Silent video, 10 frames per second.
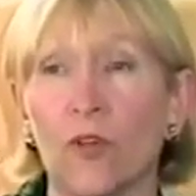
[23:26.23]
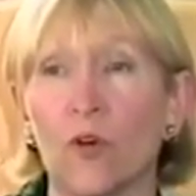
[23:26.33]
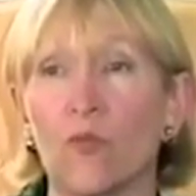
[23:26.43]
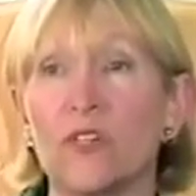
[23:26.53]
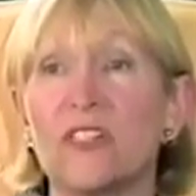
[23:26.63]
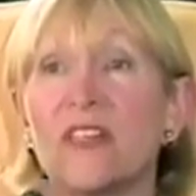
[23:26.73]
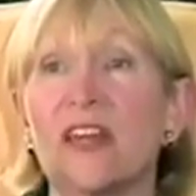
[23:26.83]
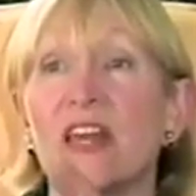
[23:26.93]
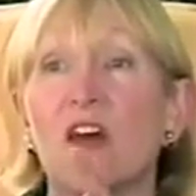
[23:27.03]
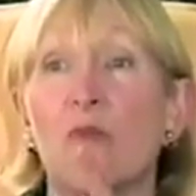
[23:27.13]
was
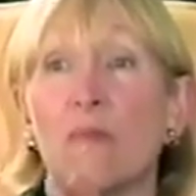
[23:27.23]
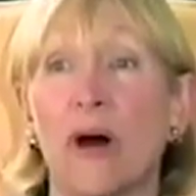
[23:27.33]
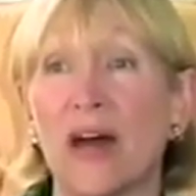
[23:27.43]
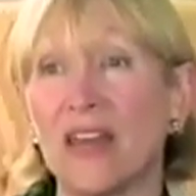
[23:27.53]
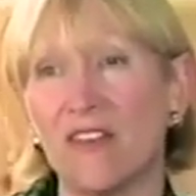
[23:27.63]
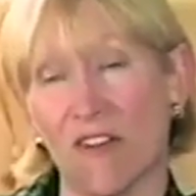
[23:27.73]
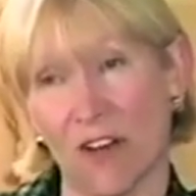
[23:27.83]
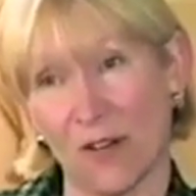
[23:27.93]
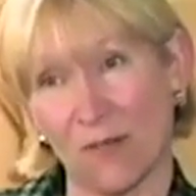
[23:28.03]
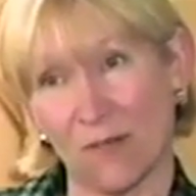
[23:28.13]
the
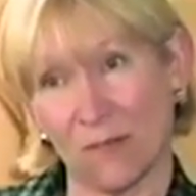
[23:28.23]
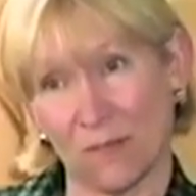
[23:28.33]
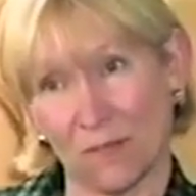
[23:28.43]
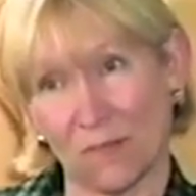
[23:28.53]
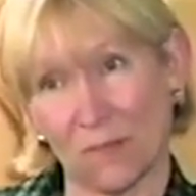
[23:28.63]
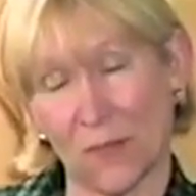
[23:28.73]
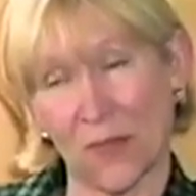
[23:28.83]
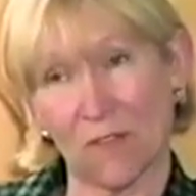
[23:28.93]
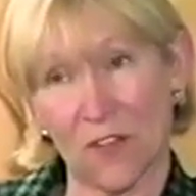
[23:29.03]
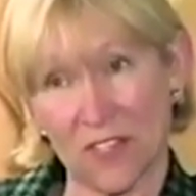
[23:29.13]
bodyguard
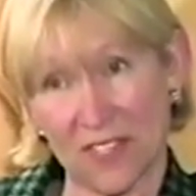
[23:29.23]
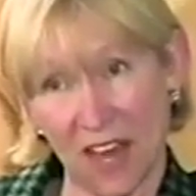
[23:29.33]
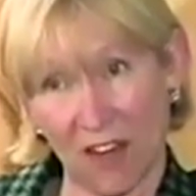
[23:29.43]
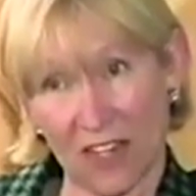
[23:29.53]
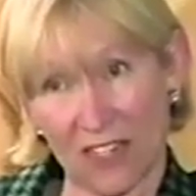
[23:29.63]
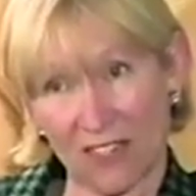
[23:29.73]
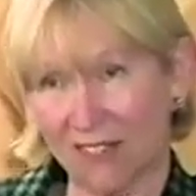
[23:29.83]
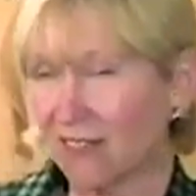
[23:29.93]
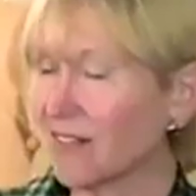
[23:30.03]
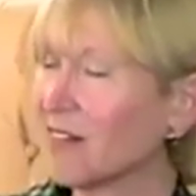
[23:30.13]
for the Saudis,
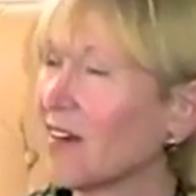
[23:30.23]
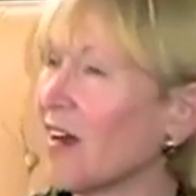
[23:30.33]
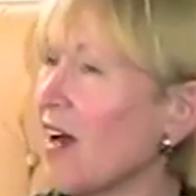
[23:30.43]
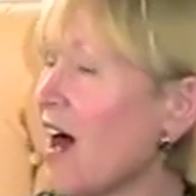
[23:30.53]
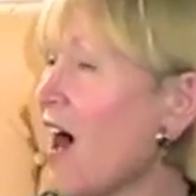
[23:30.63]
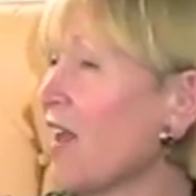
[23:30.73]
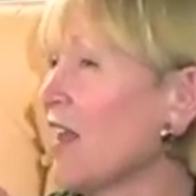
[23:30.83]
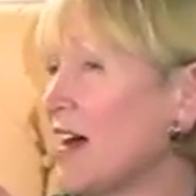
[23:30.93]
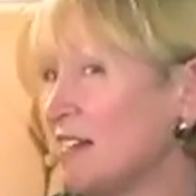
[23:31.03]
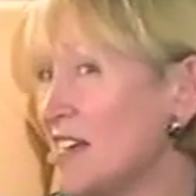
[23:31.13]
a
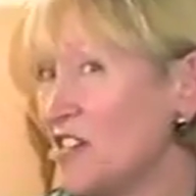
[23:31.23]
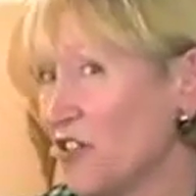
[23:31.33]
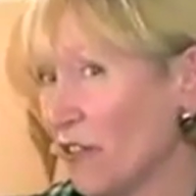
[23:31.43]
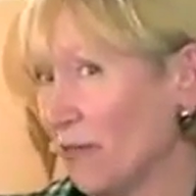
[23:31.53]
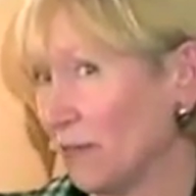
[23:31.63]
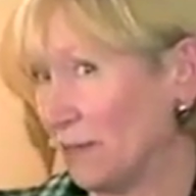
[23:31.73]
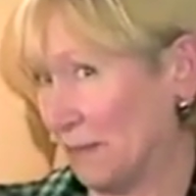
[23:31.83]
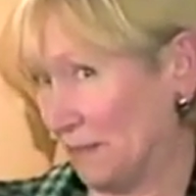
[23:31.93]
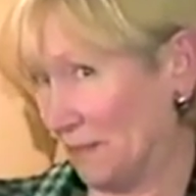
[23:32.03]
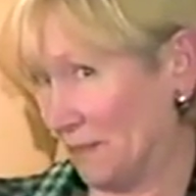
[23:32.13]
la teacher.
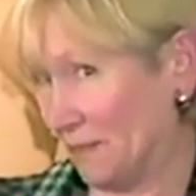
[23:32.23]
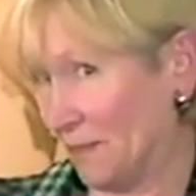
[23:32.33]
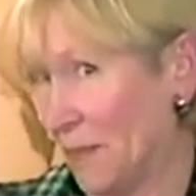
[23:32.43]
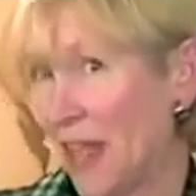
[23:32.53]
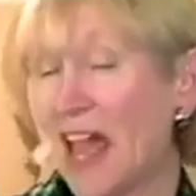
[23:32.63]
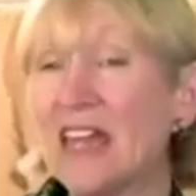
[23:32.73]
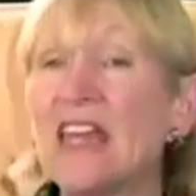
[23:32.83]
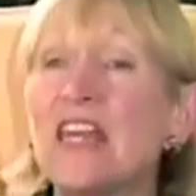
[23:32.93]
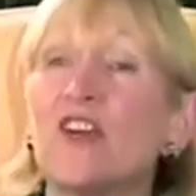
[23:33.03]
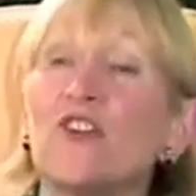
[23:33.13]
And
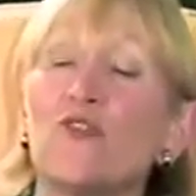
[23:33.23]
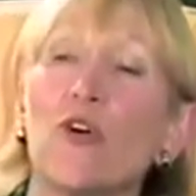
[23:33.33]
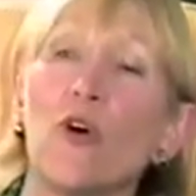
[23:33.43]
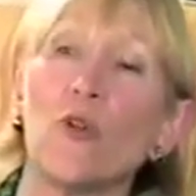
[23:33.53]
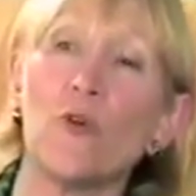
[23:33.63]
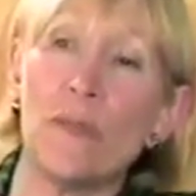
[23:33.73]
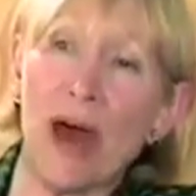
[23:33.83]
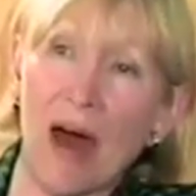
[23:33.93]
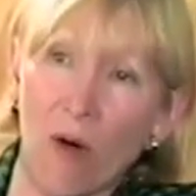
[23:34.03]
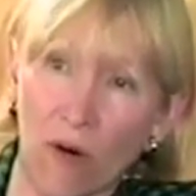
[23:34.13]
he controlled the
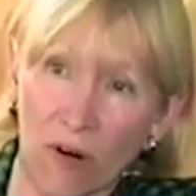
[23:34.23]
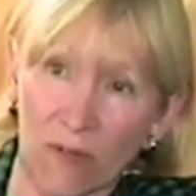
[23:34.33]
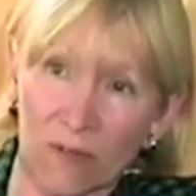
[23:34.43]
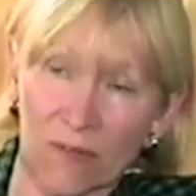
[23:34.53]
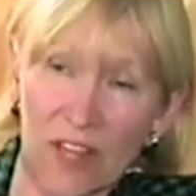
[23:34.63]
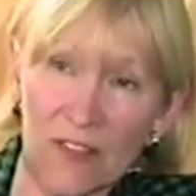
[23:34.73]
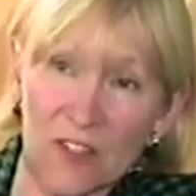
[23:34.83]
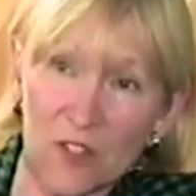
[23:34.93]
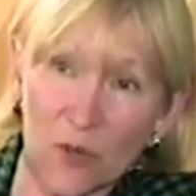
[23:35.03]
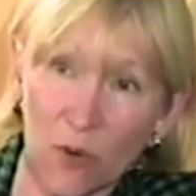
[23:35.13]
power in the
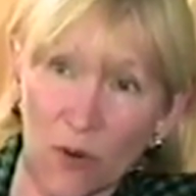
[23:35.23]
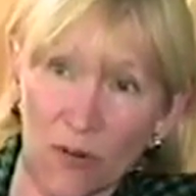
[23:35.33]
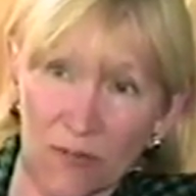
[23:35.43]
school.